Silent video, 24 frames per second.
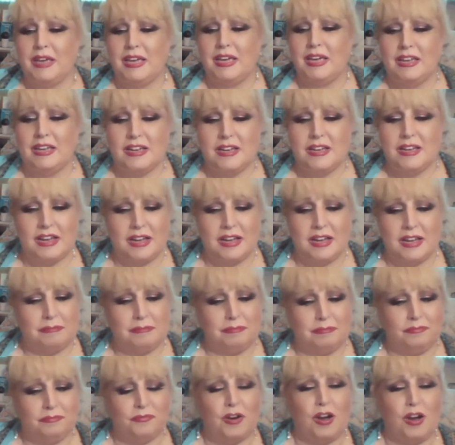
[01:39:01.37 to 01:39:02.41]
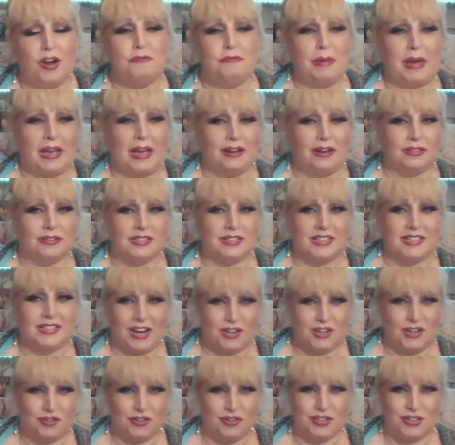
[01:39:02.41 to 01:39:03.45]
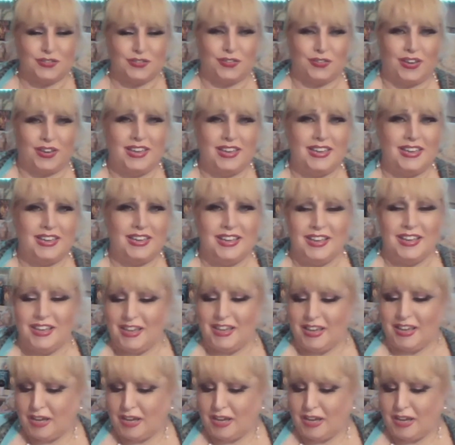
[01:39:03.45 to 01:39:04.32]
£5 entrance fee, and